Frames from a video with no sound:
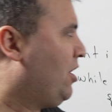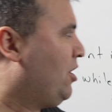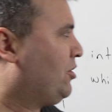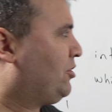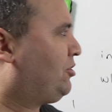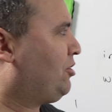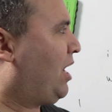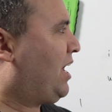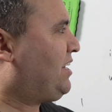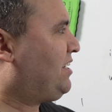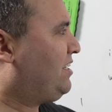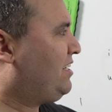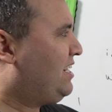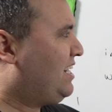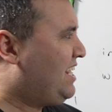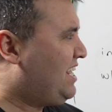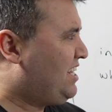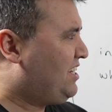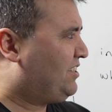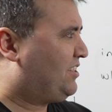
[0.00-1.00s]
so at
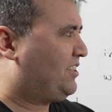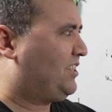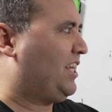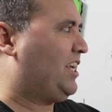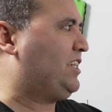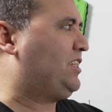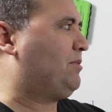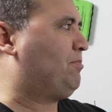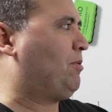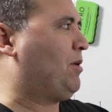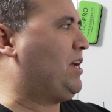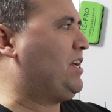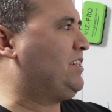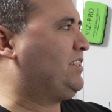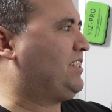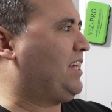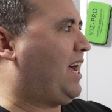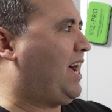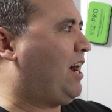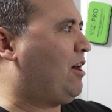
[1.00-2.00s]
least it
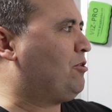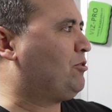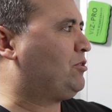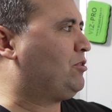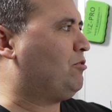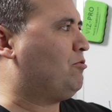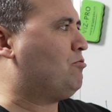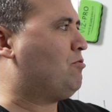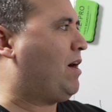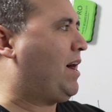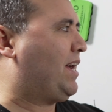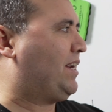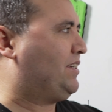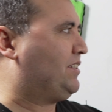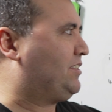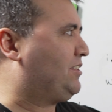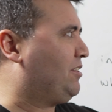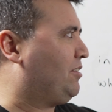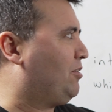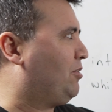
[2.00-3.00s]
prints out
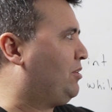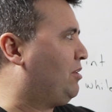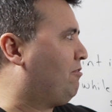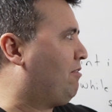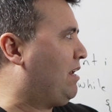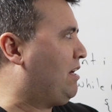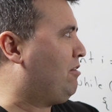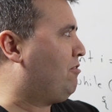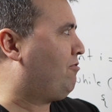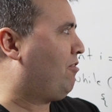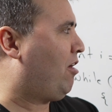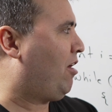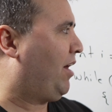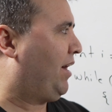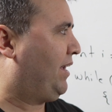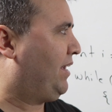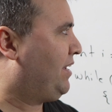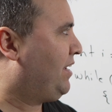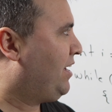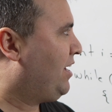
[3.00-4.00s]
once, the value of
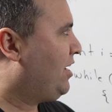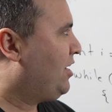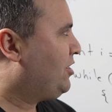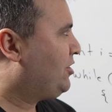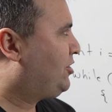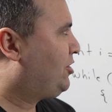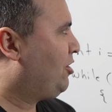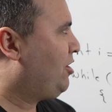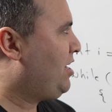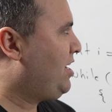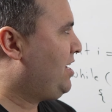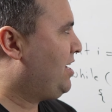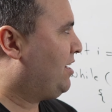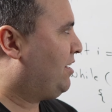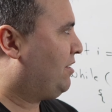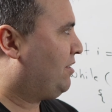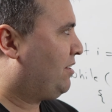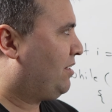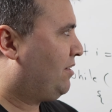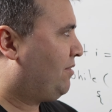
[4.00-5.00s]
I. So
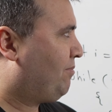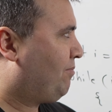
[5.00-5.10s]
here,